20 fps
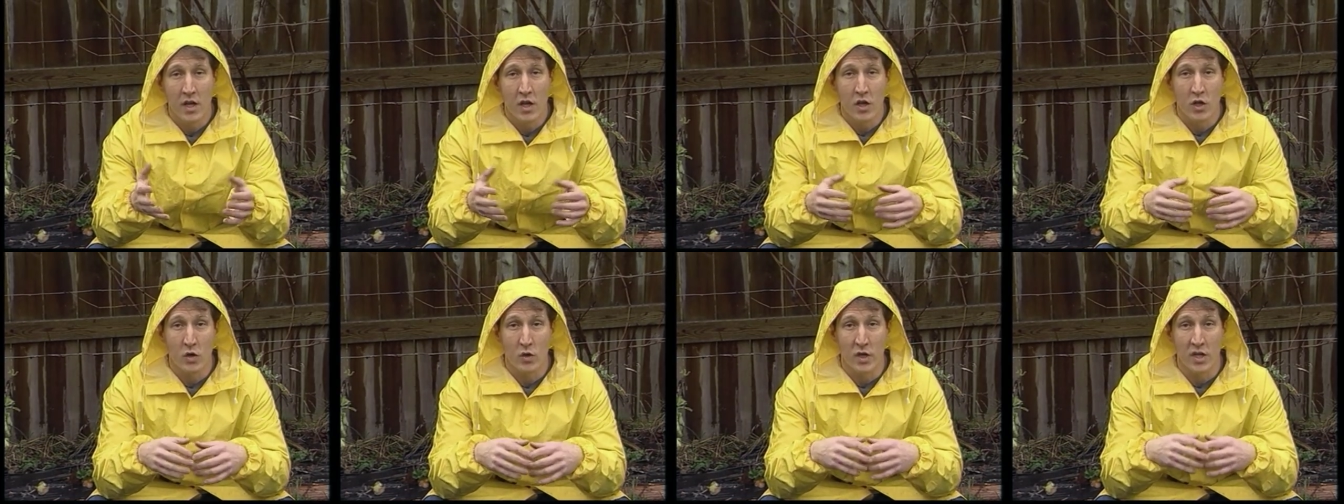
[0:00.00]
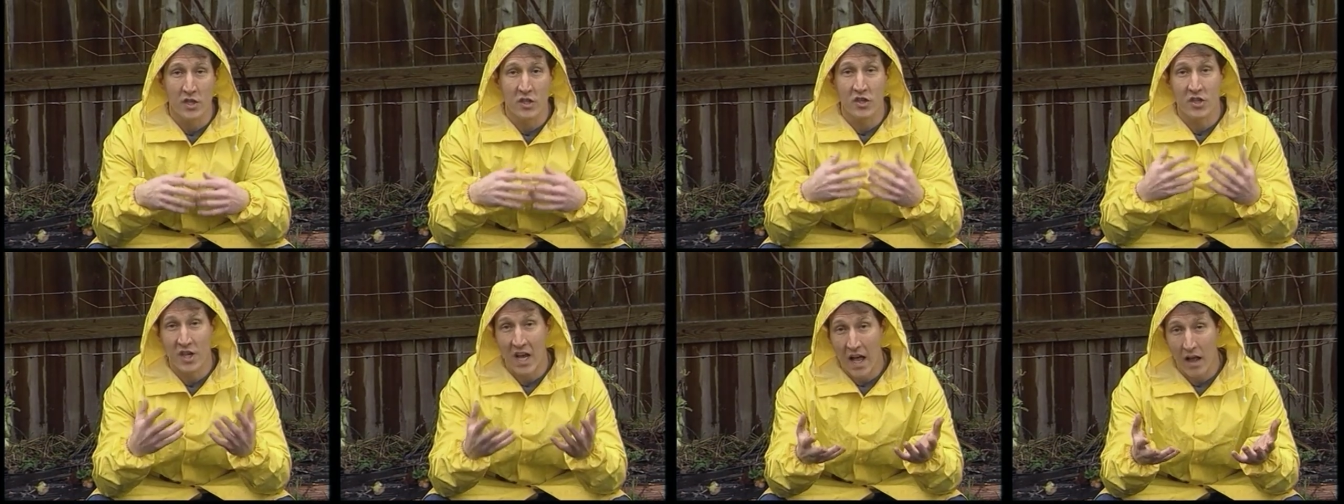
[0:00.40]
You can
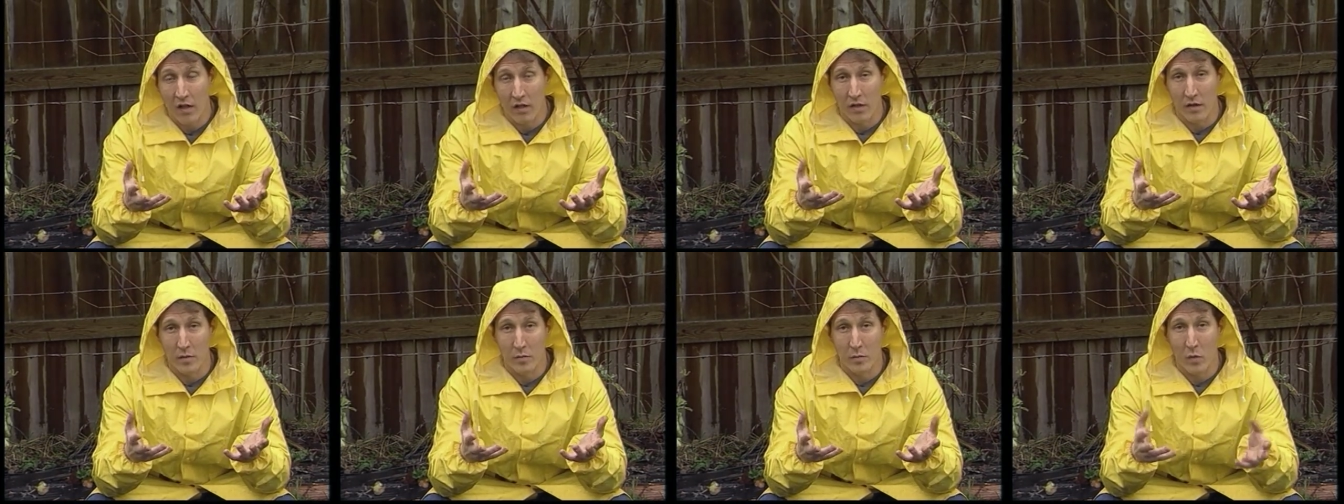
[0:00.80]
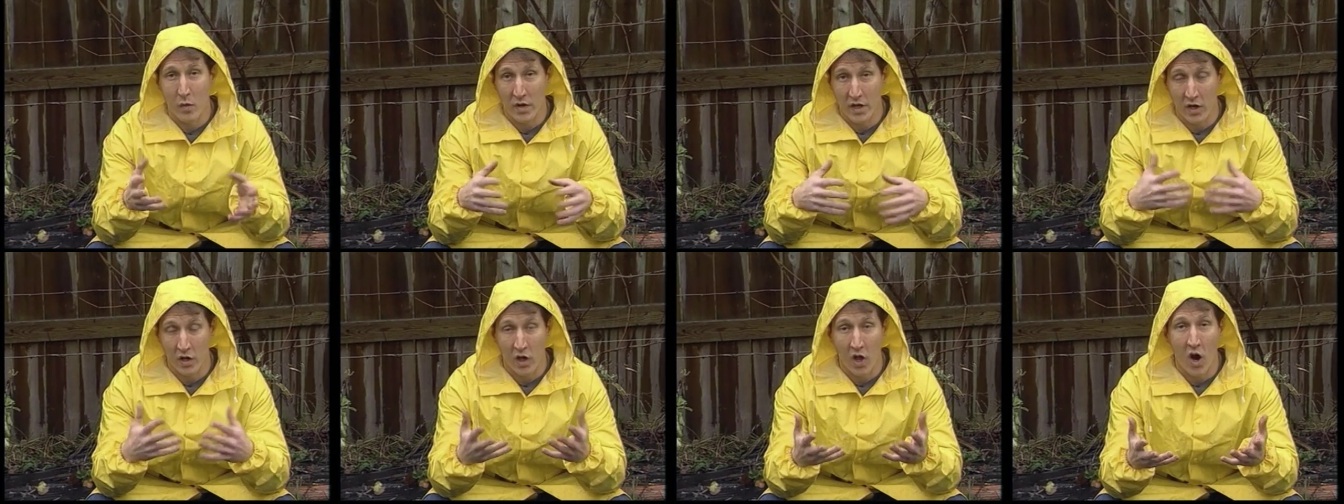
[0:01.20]
shell them when
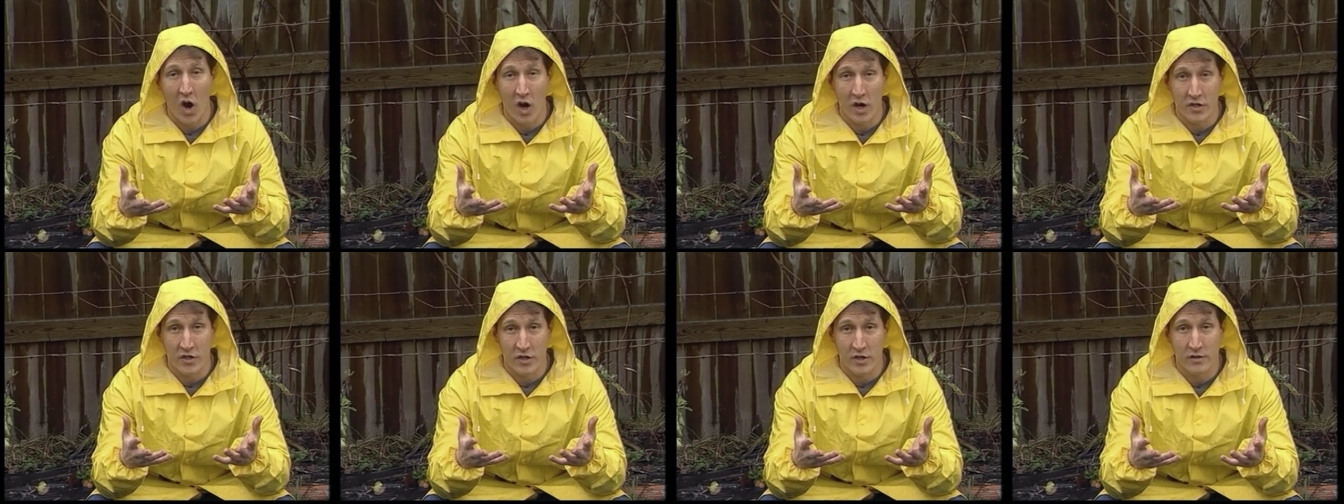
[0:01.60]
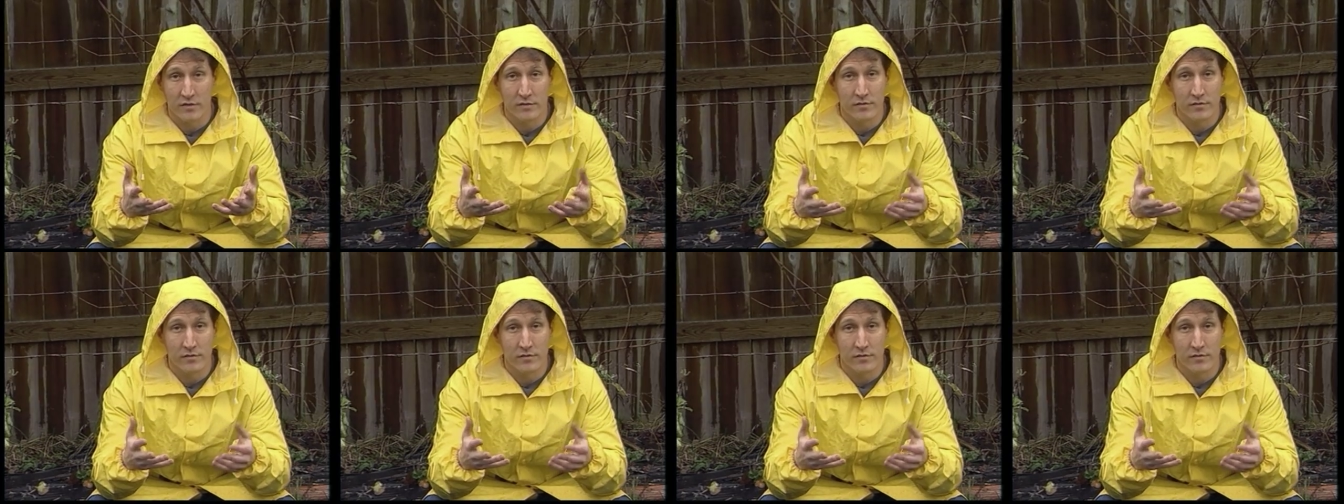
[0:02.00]
they're larger.